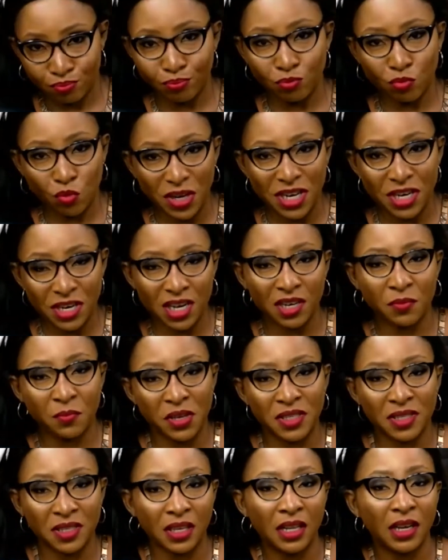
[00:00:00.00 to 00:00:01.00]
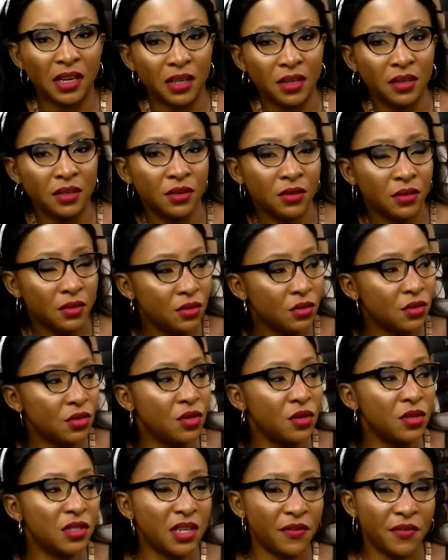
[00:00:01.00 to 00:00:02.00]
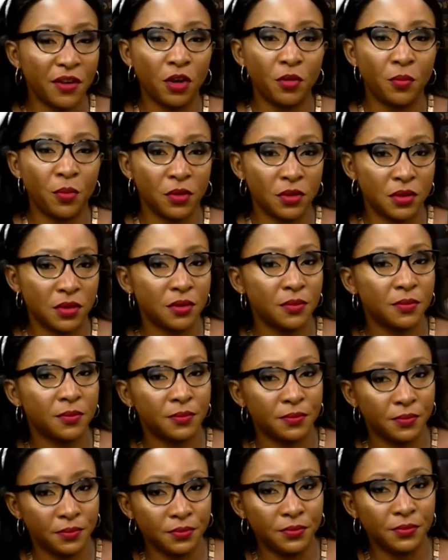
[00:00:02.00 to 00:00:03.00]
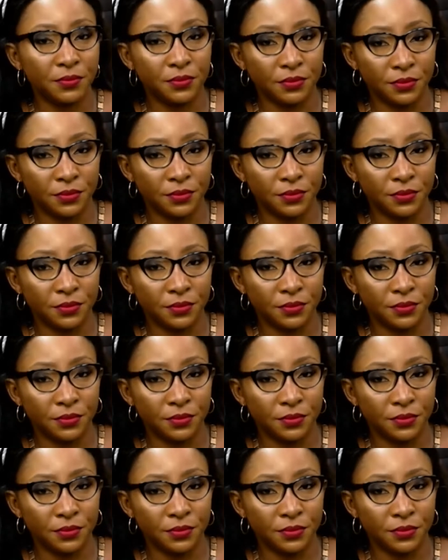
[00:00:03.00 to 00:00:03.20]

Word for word: tech skills will go help you to stand out today.